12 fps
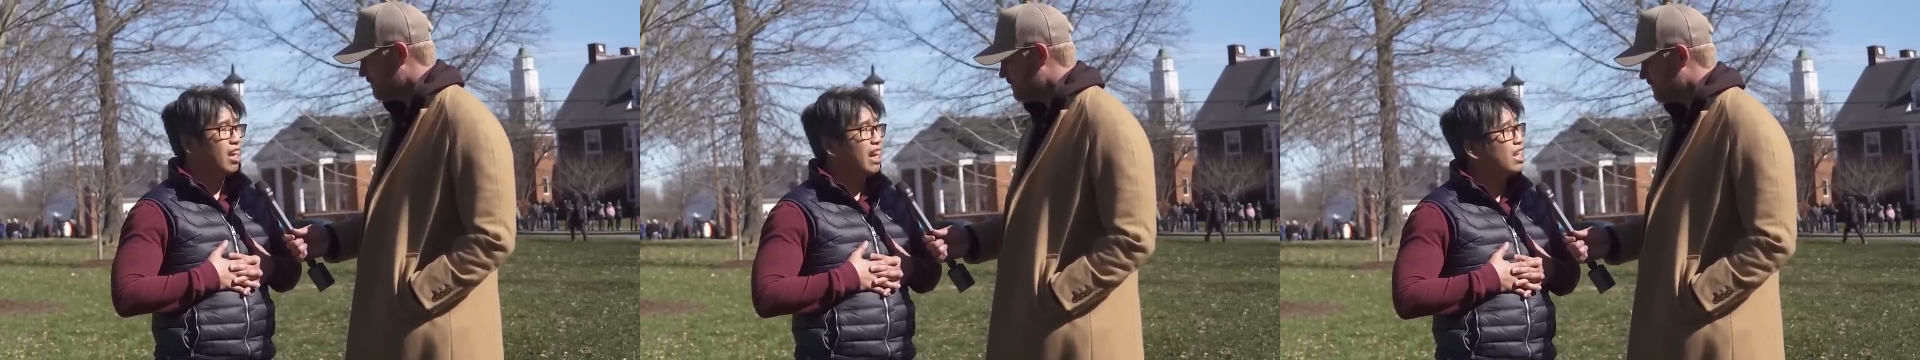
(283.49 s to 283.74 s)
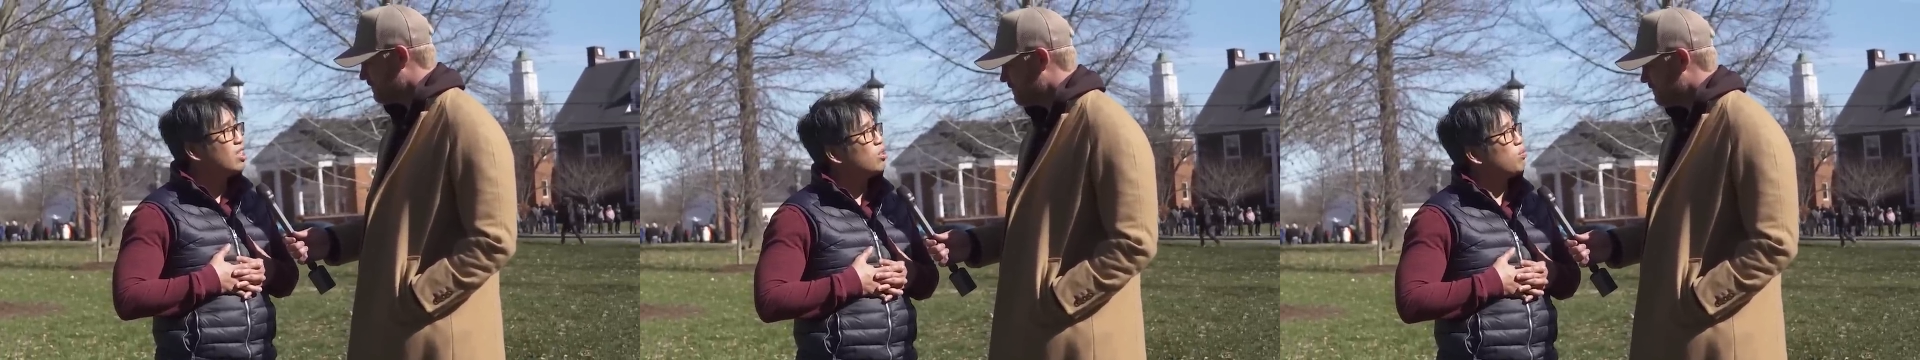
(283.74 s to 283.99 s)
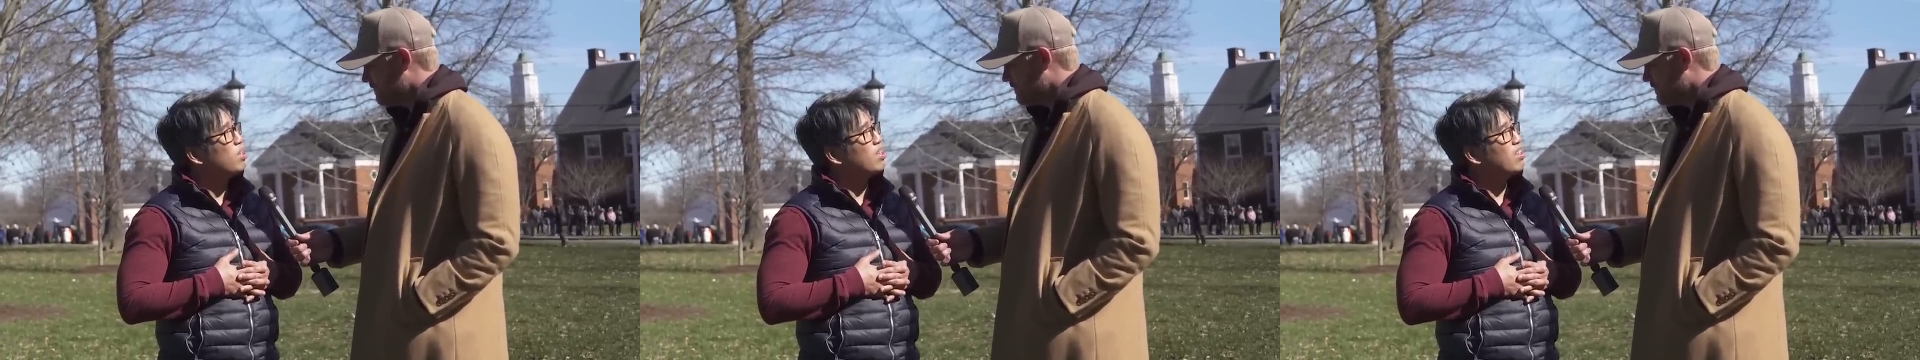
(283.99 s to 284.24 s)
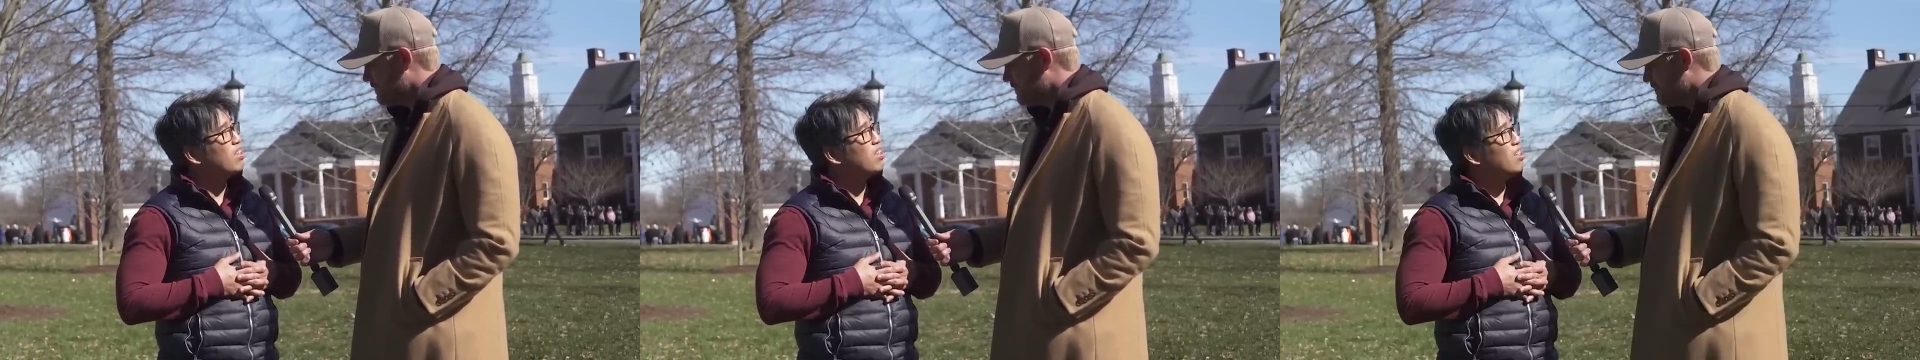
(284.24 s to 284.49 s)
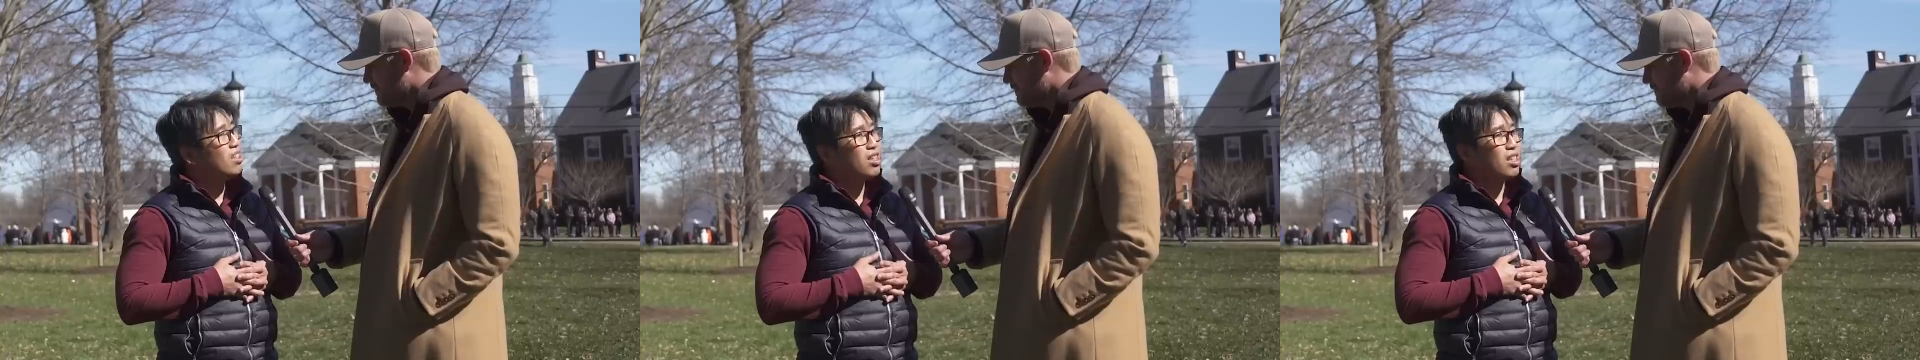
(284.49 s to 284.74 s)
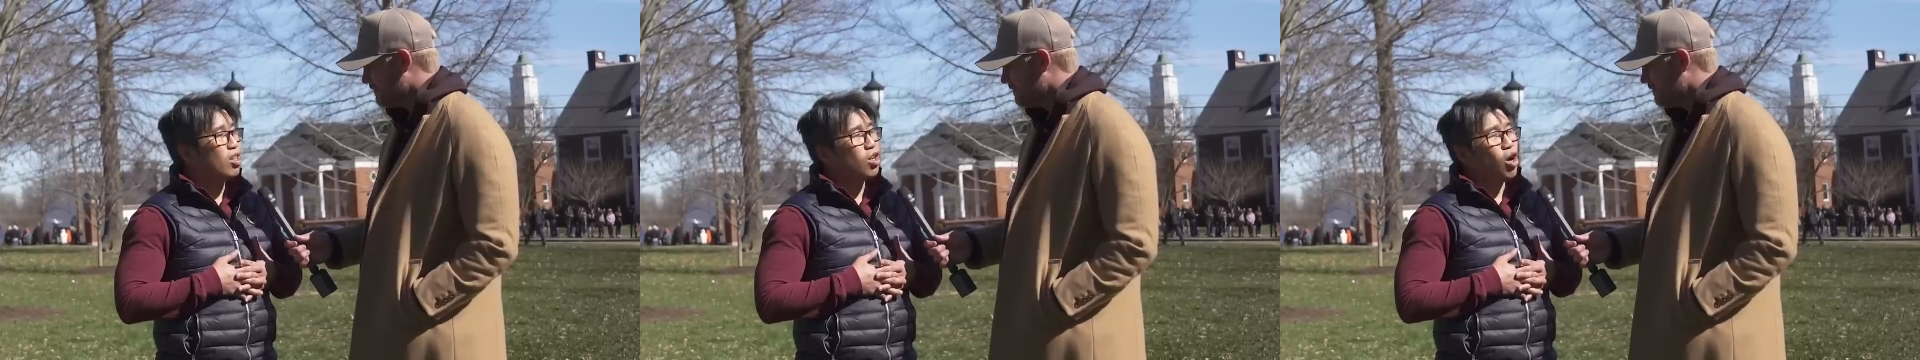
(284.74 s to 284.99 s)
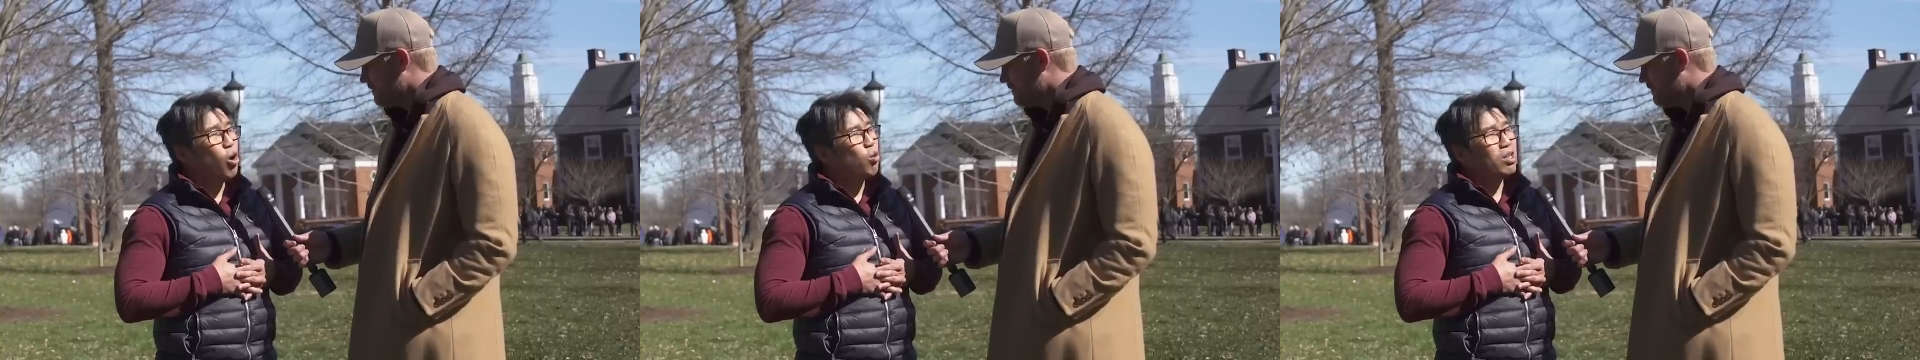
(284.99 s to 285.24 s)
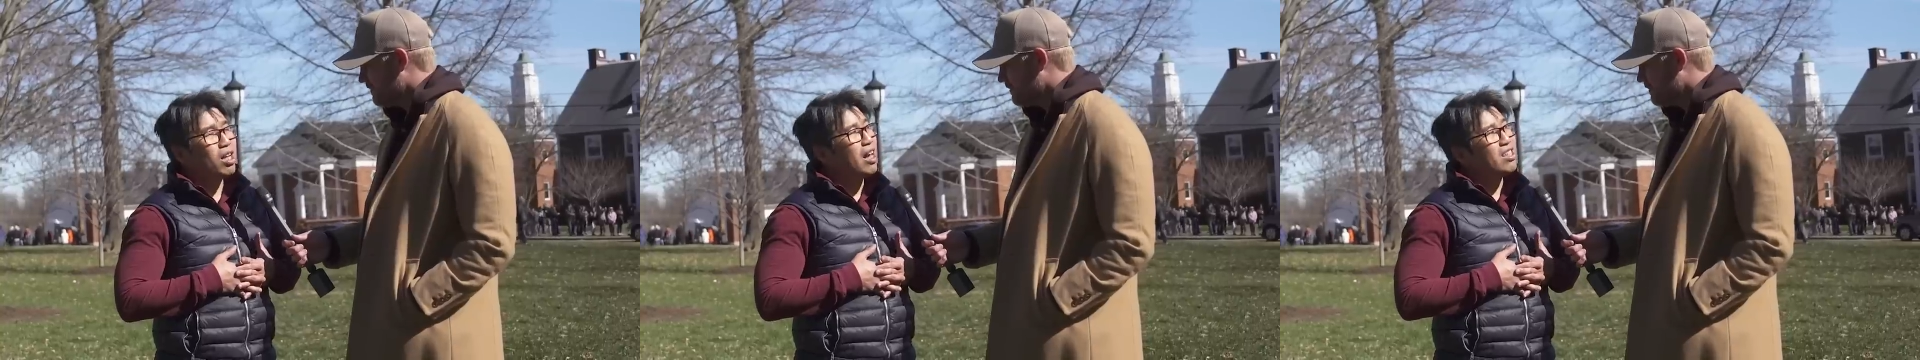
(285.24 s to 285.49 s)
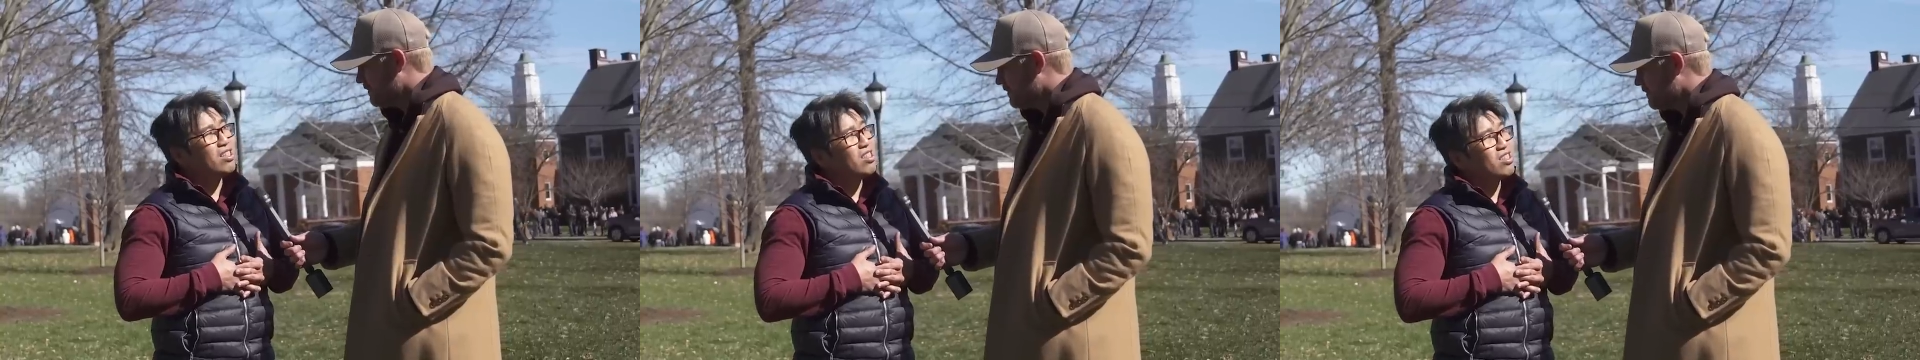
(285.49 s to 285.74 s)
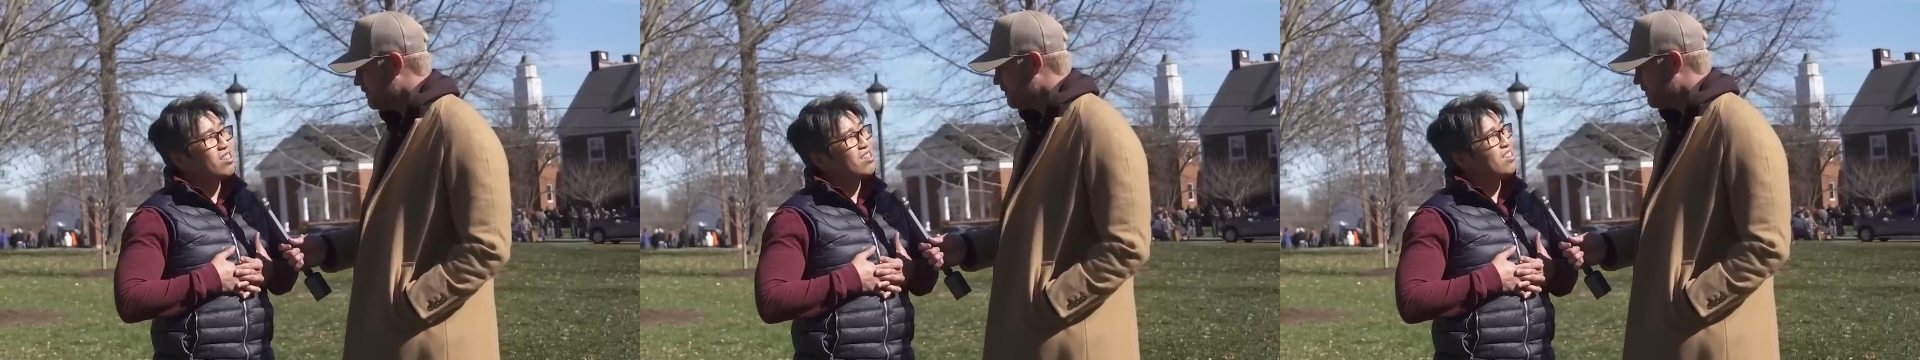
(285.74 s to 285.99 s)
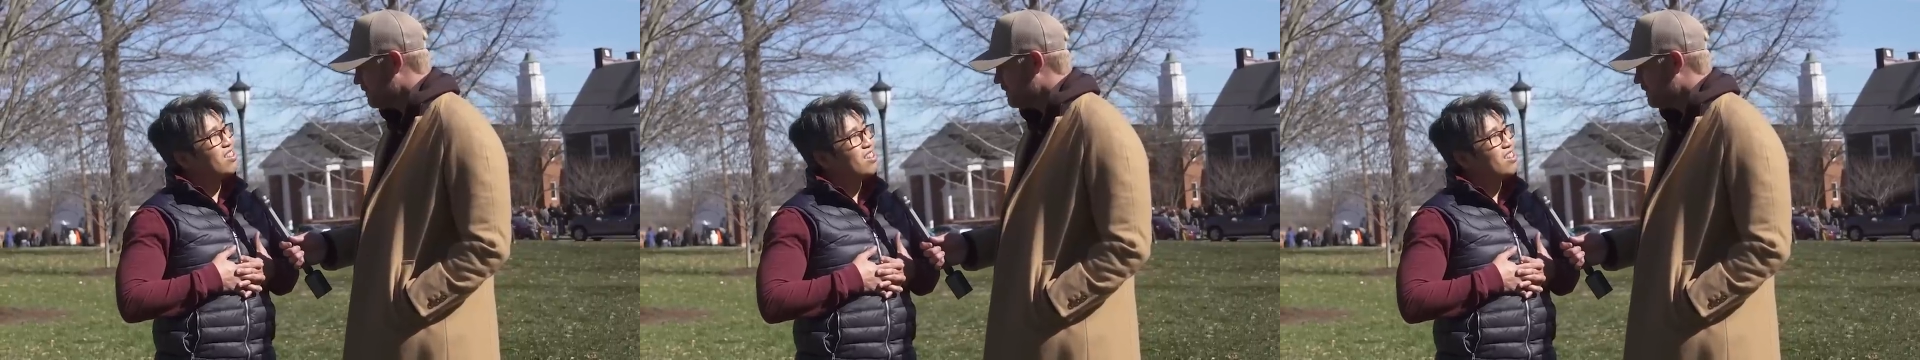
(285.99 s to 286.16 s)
laced with the old classics: